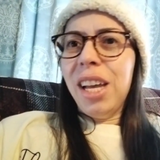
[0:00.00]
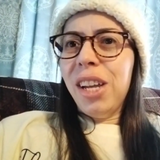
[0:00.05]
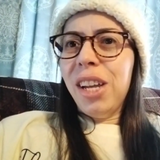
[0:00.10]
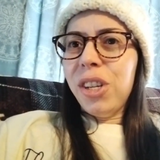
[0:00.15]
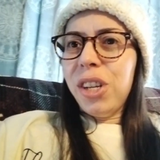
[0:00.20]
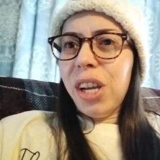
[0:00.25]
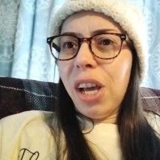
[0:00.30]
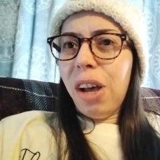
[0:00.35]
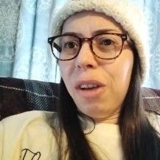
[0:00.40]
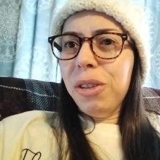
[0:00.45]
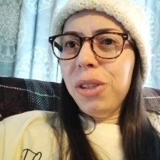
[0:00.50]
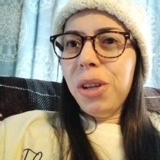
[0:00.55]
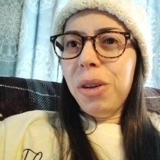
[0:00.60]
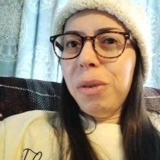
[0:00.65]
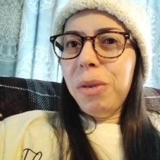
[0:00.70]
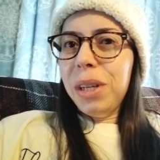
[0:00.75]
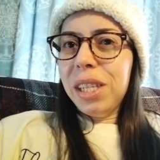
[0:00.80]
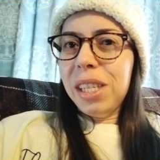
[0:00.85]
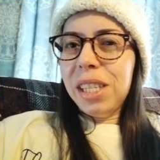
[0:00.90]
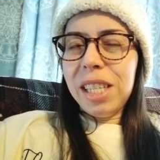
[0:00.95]
she
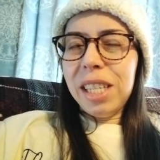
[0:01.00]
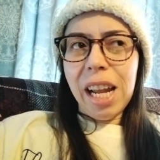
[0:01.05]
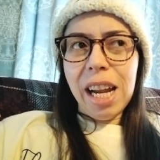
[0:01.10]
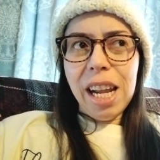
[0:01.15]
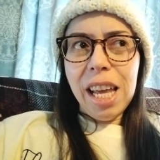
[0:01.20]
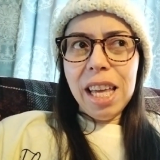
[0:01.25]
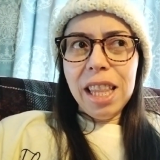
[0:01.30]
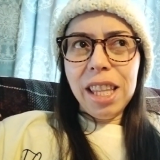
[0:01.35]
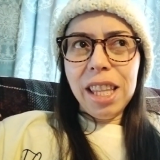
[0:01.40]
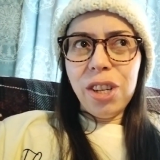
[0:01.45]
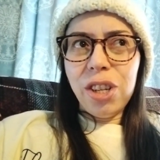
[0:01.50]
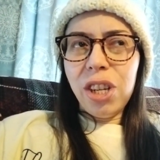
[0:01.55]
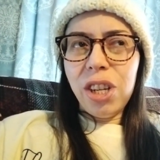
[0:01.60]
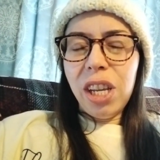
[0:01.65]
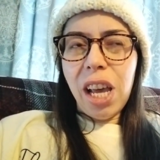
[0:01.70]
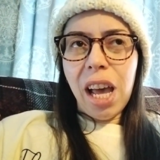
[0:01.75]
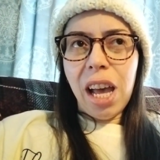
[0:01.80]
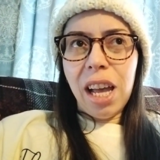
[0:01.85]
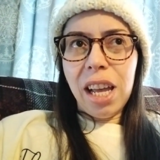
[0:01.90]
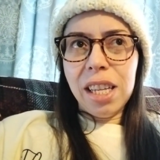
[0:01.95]
also is stating that
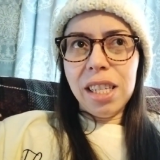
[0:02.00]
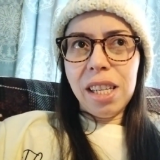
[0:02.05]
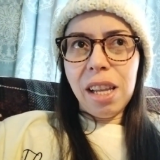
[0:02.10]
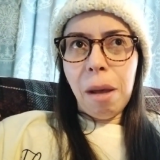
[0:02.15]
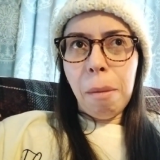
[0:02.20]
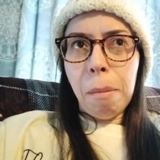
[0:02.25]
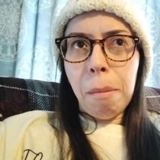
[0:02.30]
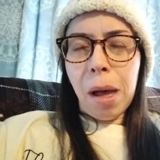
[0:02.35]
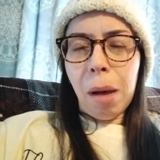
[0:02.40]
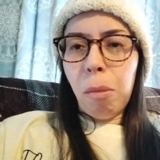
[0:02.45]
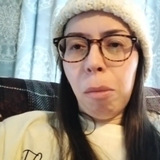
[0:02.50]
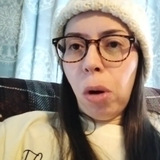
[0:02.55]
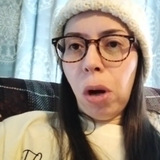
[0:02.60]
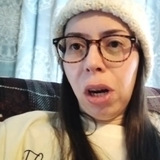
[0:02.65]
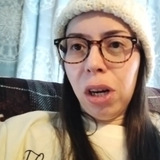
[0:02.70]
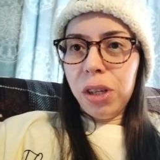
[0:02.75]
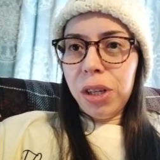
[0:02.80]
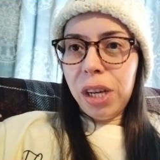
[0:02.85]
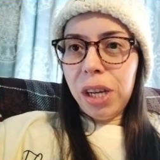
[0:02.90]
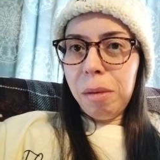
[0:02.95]
she has a
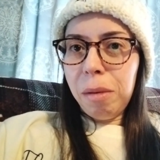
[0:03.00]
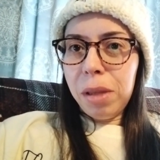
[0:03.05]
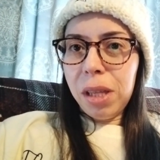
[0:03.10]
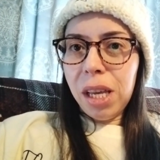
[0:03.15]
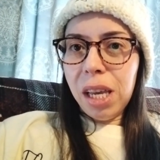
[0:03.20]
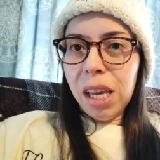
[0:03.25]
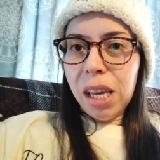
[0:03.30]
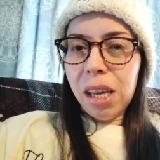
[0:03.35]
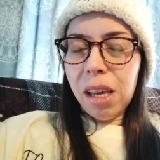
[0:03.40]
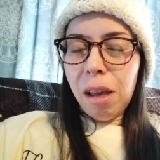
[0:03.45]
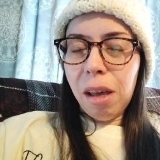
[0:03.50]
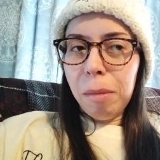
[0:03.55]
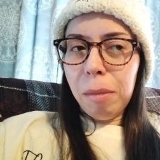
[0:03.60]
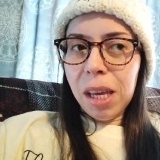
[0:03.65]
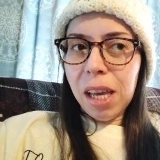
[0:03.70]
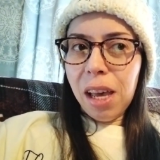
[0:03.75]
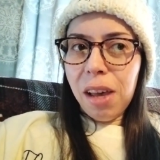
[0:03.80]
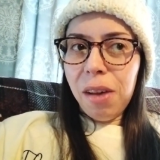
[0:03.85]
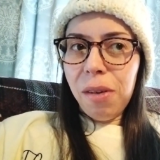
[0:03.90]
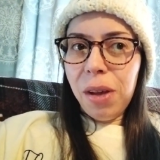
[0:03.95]
memoir type thing
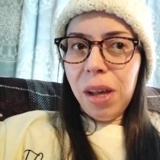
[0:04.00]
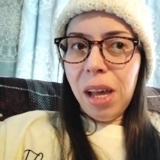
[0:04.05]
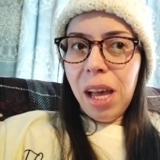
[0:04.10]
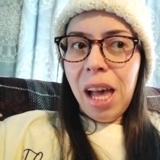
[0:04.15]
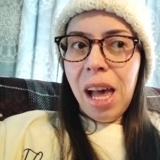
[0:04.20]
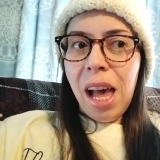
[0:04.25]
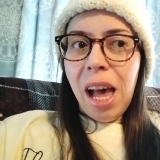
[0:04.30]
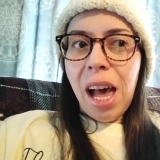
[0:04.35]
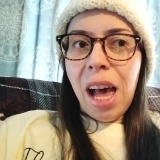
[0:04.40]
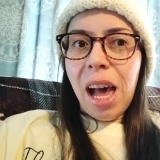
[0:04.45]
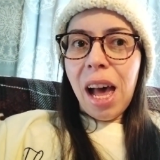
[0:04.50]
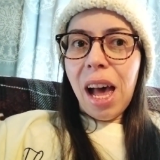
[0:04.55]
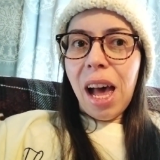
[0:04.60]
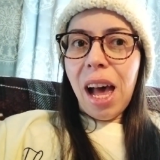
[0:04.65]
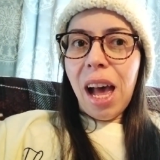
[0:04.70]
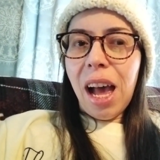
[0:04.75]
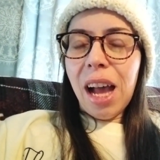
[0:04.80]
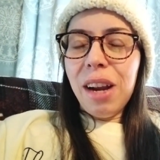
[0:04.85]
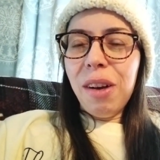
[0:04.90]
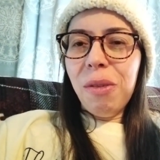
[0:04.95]
coming out.
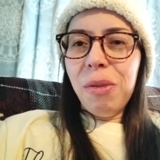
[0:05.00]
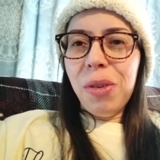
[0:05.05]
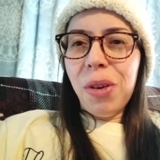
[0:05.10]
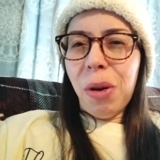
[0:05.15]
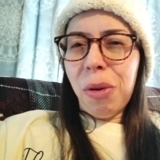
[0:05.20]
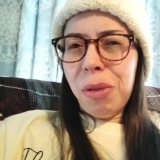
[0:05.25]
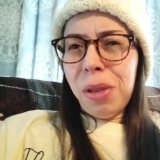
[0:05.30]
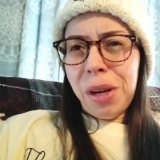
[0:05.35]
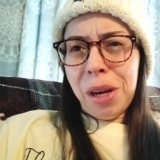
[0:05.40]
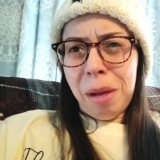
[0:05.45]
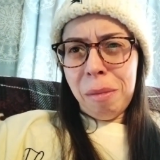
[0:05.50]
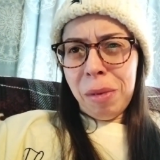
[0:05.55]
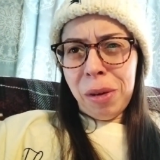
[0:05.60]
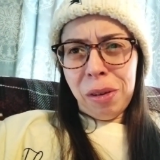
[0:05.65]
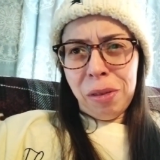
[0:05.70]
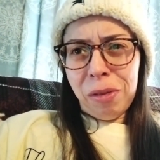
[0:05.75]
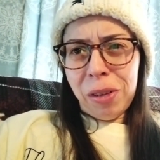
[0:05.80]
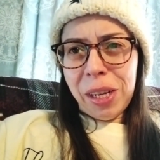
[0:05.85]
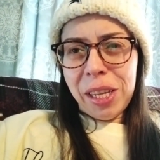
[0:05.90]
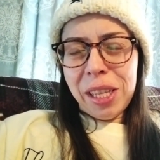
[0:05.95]
I don't know that I'm
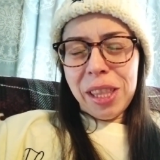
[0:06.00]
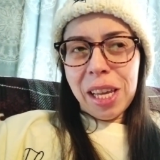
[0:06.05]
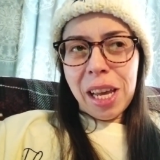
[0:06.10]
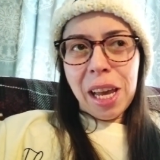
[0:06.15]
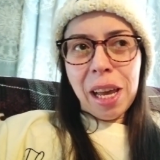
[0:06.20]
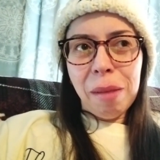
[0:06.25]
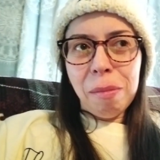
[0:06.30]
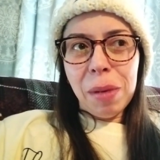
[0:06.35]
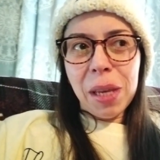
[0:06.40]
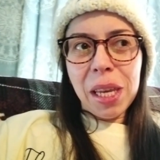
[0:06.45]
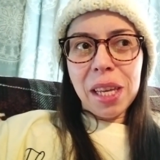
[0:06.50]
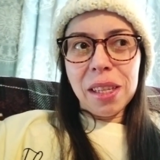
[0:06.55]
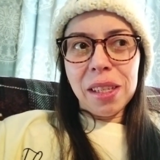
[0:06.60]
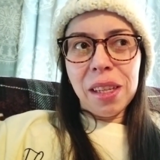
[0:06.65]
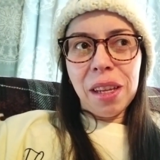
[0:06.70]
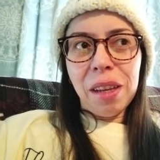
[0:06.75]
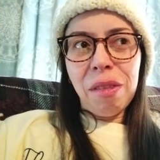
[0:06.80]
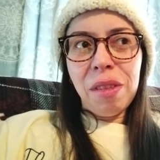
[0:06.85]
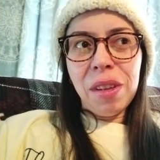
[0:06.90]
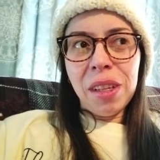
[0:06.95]
going to read that
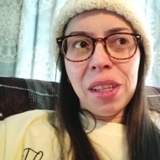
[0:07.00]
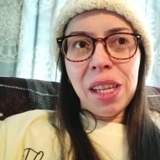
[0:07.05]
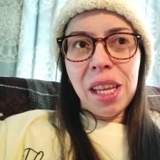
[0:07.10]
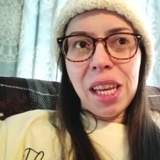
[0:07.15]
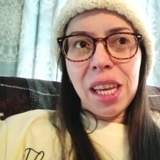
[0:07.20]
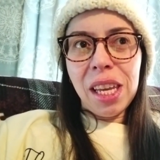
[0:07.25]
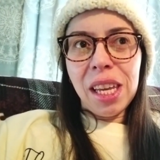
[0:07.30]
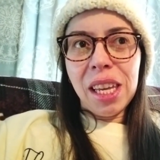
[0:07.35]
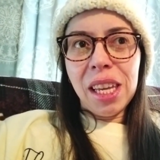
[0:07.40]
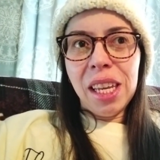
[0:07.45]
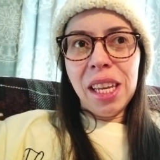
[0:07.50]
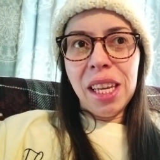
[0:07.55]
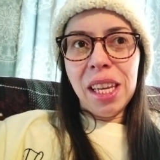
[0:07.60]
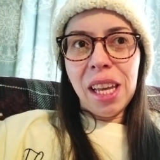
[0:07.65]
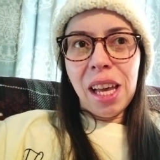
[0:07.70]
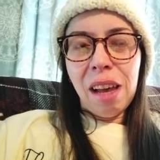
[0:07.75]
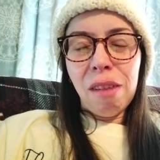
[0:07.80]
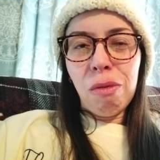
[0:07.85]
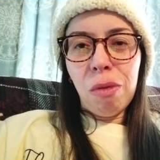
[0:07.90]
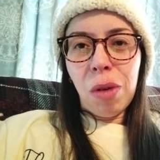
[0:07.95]
because I feel like
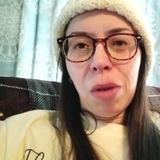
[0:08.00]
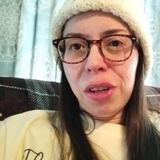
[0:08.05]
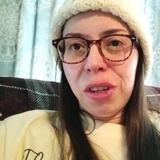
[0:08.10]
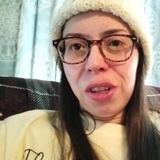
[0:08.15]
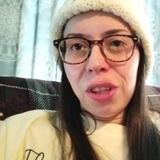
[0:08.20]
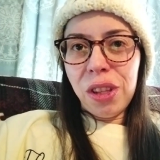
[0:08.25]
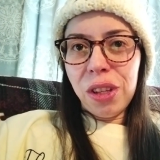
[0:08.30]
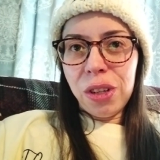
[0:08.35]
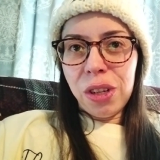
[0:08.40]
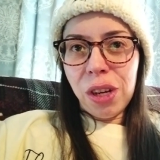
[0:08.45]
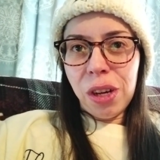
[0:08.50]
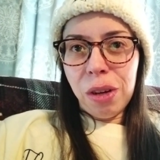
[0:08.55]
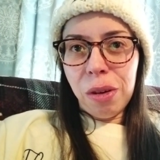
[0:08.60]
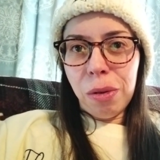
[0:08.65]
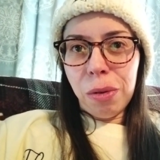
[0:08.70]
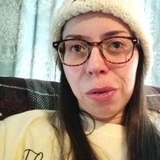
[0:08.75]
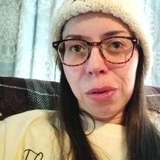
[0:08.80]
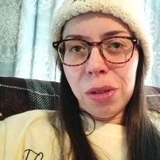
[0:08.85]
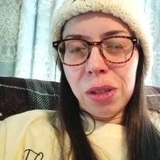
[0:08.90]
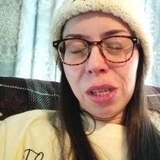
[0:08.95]
I've watched the
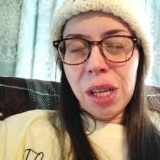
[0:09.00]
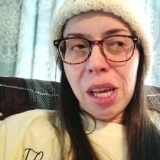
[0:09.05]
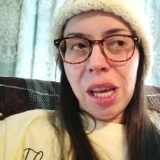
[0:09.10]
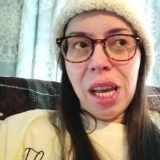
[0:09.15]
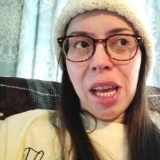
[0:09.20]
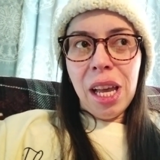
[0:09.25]
shows.